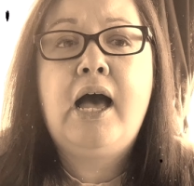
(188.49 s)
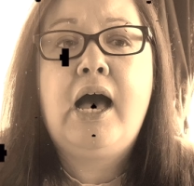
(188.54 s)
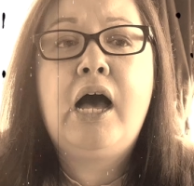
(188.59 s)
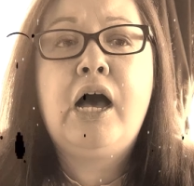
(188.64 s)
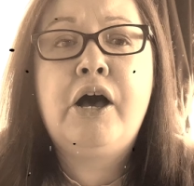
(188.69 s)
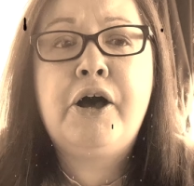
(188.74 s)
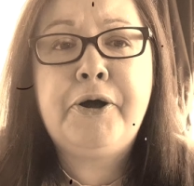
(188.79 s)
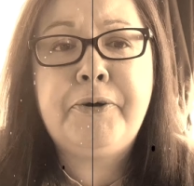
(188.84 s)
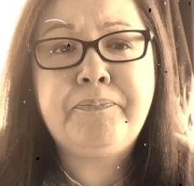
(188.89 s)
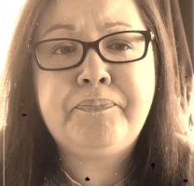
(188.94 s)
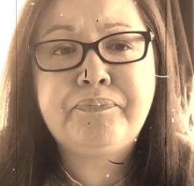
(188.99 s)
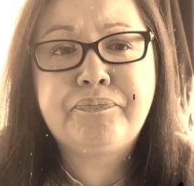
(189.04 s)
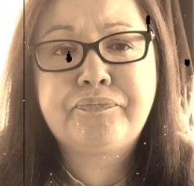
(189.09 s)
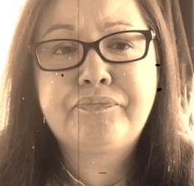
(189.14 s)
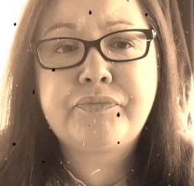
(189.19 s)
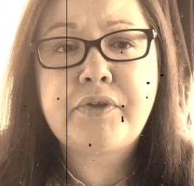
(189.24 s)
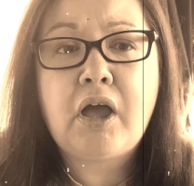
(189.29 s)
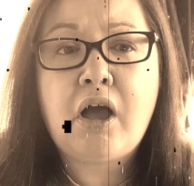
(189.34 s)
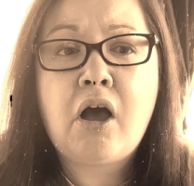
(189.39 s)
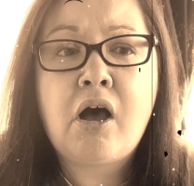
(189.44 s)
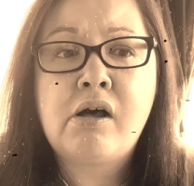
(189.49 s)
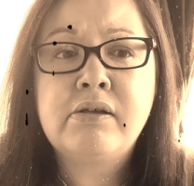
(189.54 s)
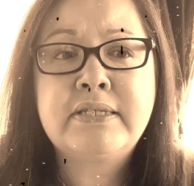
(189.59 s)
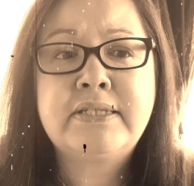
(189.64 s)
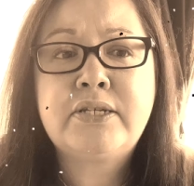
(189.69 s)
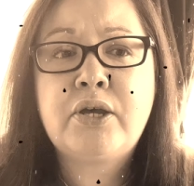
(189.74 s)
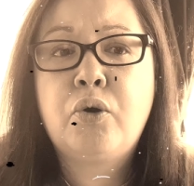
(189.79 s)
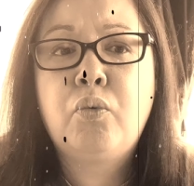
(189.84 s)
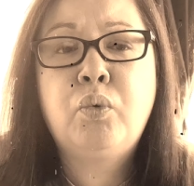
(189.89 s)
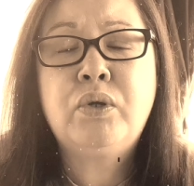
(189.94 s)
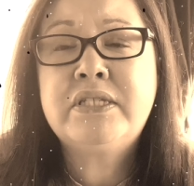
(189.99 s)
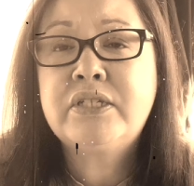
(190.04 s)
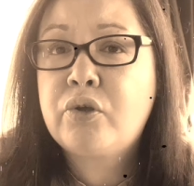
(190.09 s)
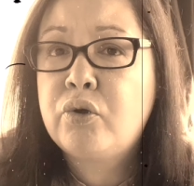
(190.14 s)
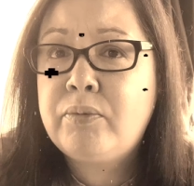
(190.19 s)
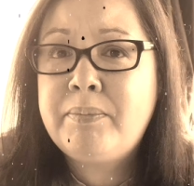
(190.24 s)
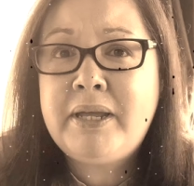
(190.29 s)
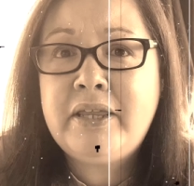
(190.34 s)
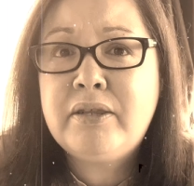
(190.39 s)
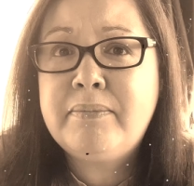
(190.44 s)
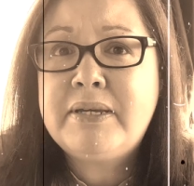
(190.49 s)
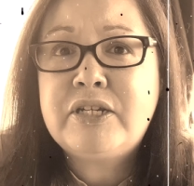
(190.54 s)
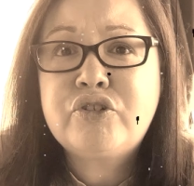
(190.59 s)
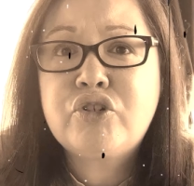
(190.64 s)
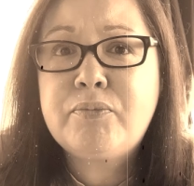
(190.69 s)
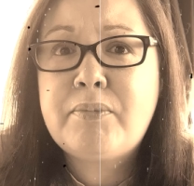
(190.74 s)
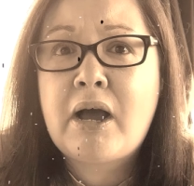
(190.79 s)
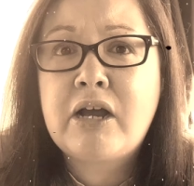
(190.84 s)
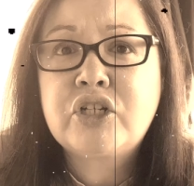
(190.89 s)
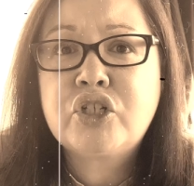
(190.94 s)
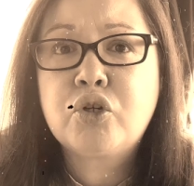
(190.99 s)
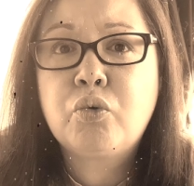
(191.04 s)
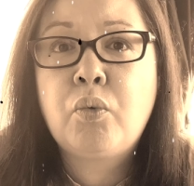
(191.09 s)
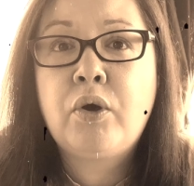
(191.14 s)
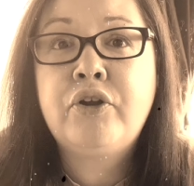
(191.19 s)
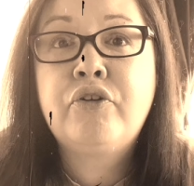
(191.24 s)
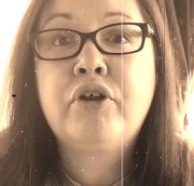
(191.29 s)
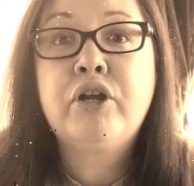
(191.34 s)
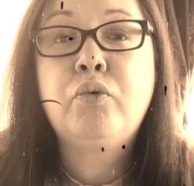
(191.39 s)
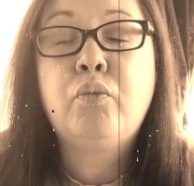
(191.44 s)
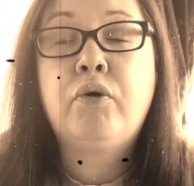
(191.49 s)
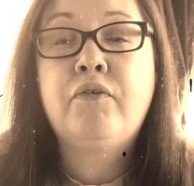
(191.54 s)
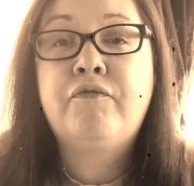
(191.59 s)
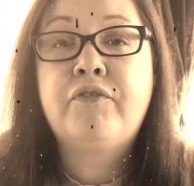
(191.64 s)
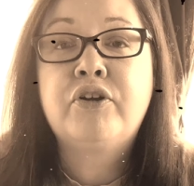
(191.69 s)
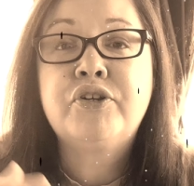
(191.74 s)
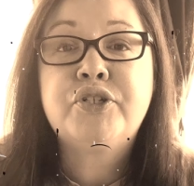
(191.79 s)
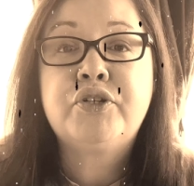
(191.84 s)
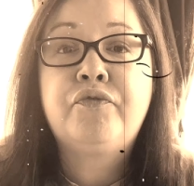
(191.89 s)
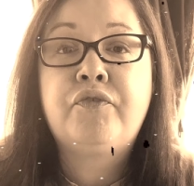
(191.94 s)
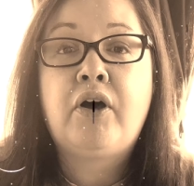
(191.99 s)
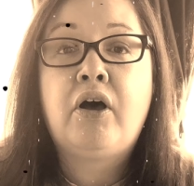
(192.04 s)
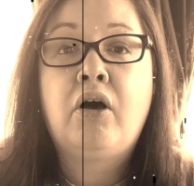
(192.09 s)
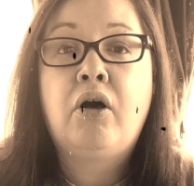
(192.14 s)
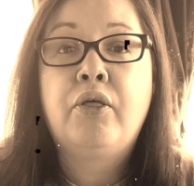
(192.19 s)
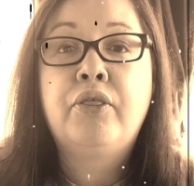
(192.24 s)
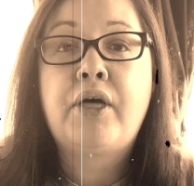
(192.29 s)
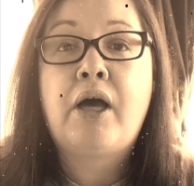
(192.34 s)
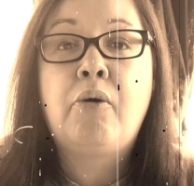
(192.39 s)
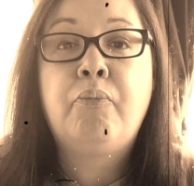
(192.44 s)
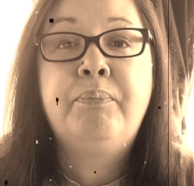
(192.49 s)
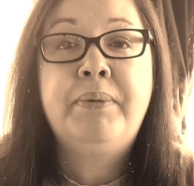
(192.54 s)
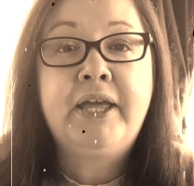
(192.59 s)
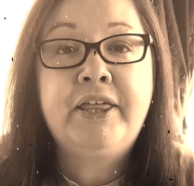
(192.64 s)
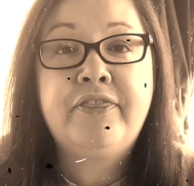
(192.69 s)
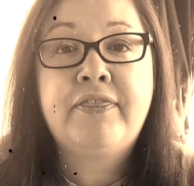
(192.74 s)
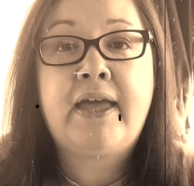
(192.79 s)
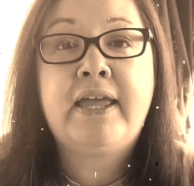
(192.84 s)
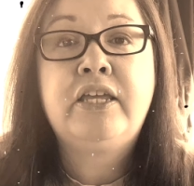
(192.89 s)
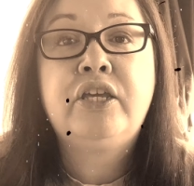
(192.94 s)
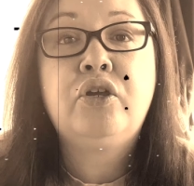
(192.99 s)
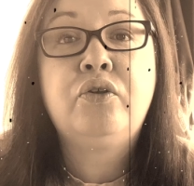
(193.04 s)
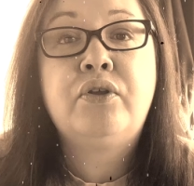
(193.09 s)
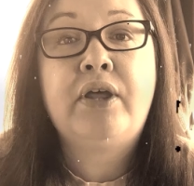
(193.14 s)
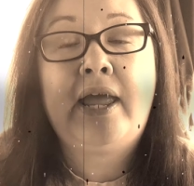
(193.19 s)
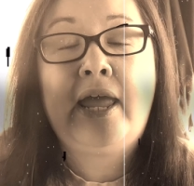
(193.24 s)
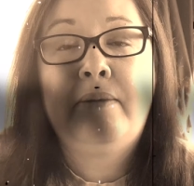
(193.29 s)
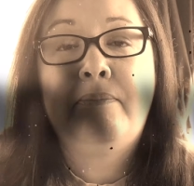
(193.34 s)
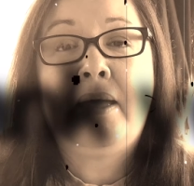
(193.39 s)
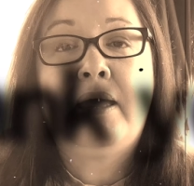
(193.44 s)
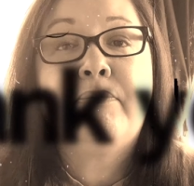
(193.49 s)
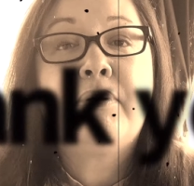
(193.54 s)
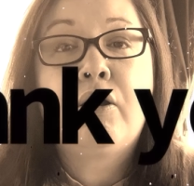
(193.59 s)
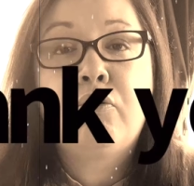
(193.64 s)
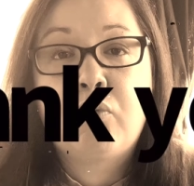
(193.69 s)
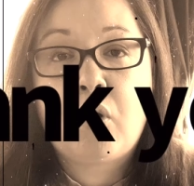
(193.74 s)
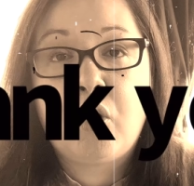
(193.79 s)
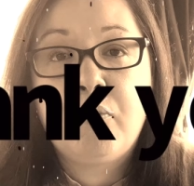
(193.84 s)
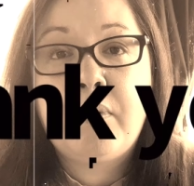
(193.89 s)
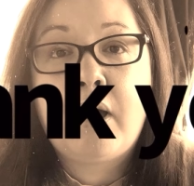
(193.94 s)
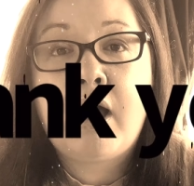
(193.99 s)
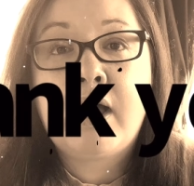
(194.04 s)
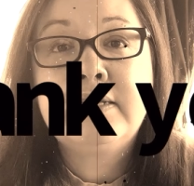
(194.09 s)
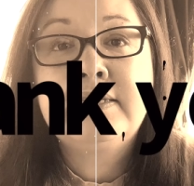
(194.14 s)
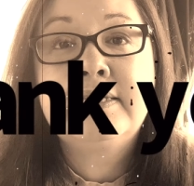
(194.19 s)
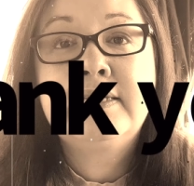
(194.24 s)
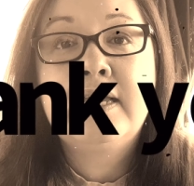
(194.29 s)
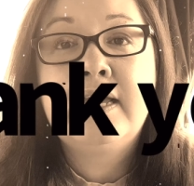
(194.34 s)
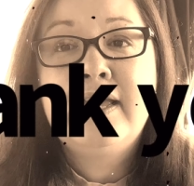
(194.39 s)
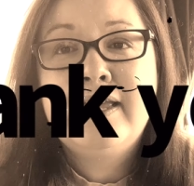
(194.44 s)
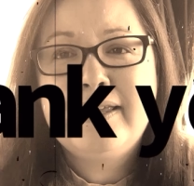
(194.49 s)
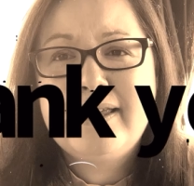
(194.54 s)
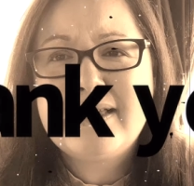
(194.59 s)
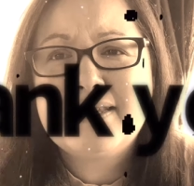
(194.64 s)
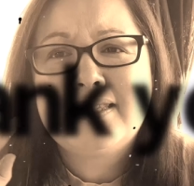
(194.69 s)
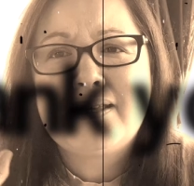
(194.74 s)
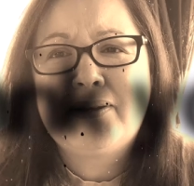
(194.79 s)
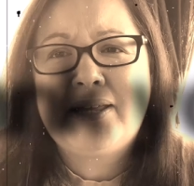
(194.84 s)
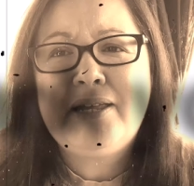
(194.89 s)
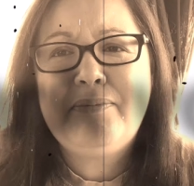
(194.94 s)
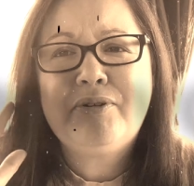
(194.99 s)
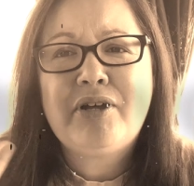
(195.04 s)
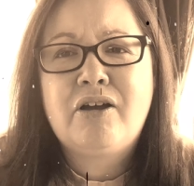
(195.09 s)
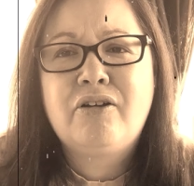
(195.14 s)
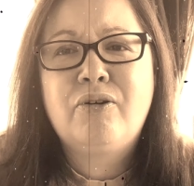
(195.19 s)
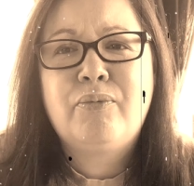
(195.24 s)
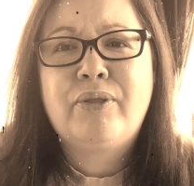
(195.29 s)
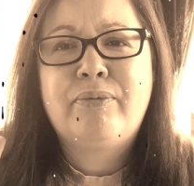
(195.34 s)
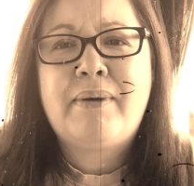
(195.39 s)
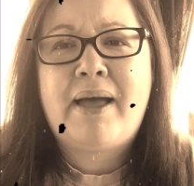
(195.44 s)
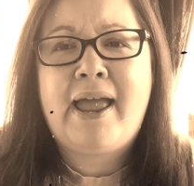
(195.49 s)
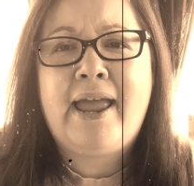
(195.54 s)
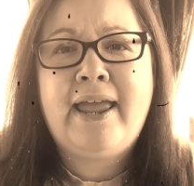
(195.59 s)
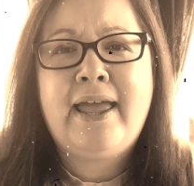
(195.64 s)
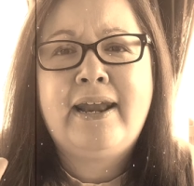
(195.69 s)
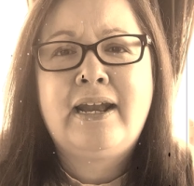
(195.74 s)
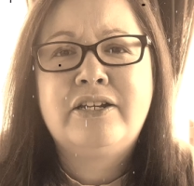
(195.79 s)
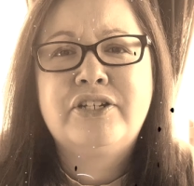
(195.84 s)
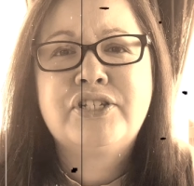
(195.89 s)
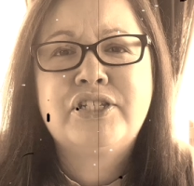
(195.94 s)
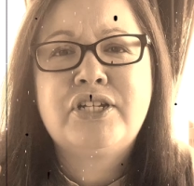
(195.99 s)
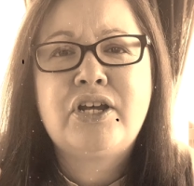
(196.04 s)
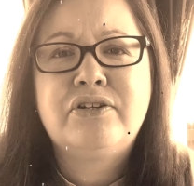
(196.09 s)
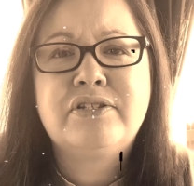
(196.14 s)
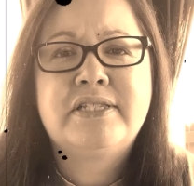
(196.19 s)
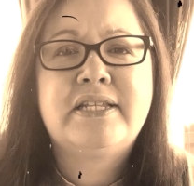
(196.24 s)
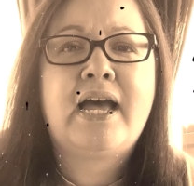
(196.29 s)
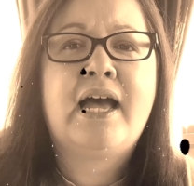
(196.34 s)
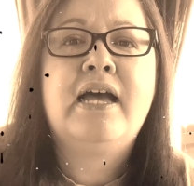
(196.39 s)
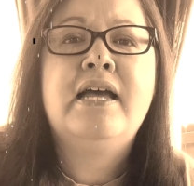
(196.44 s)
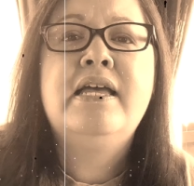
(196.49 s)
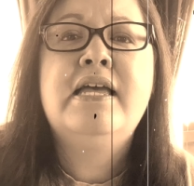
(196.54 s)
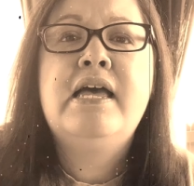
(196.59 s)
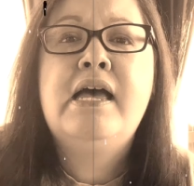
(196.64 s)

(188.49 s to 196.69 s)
Um, also, what's going to be in the mystery box, you're wondering? Well, first of all, a big thank you to Handmade by Robots. Yes, I keep talking with my hand. I just noticed that.